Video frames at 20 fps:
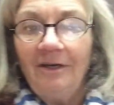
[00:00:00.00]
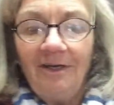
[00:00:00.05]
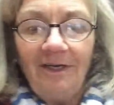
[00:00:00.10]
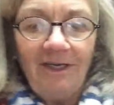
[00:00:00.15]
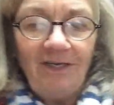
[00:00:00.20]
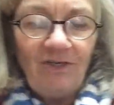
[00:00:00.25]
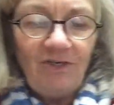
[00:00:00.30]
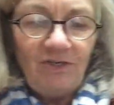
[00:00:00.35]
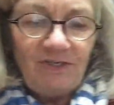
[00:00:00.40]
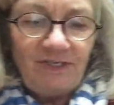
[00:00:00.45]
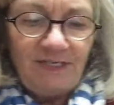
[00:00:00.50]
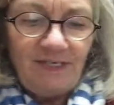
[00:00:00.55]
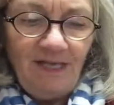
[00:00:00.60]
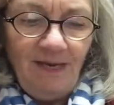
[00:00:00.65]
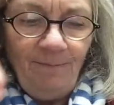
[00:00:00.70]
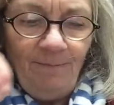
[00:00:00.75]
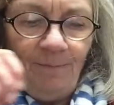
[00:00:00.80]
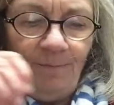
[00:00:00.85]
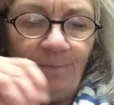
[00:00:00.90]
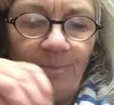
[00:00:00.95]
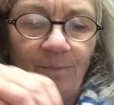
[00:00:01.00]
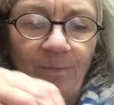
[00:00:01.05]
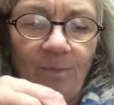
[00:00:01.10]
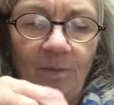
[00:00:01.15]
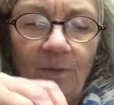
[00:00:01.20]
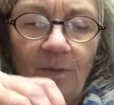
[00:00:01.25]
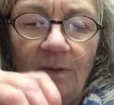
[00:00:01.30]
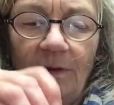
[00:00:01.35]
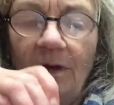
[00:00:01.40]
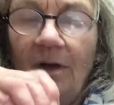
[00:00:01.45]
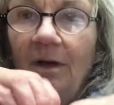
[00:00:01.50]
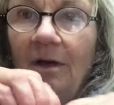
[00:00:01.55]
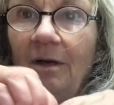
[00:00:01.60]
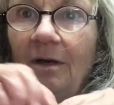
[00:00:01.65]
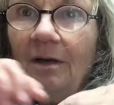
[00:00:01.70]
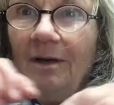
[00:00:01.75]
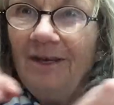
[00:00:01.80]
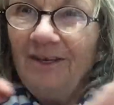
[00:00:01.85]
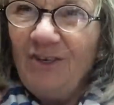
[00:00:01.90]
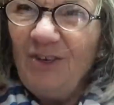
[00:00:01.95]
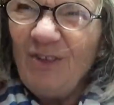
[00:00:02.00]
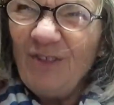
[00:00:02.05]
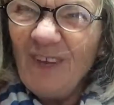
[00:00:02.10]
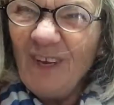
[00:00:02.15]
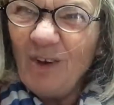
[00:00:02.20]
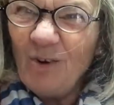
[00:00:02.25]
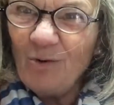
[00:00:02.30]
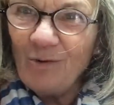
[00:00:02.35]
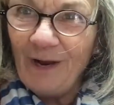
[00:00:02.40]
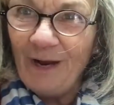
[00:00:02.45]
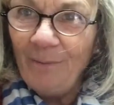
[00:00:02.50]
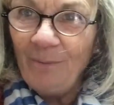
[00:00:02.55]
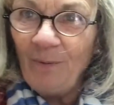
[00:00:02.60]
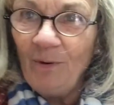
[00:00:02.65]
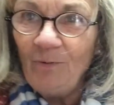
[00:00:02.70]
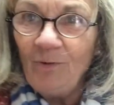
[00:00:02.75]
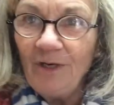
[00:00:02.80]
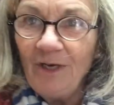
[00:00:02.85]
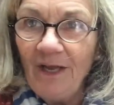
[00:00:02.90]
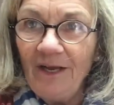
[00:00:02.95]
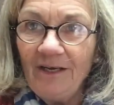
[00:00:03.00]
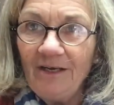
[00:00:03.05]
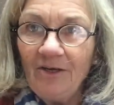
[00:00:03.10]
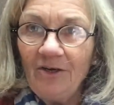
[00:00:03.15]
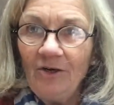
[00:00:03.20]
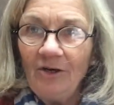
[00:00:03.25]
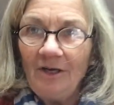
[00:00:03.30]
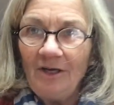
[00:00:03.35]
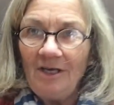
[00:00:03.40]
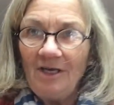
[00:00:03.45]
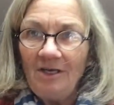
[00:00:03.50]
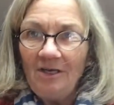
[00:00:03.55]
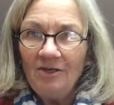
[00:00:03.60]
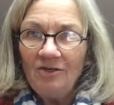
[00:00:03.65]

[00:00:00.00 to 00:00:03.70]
Can you see them? Do you think Grandpa would like a cookie?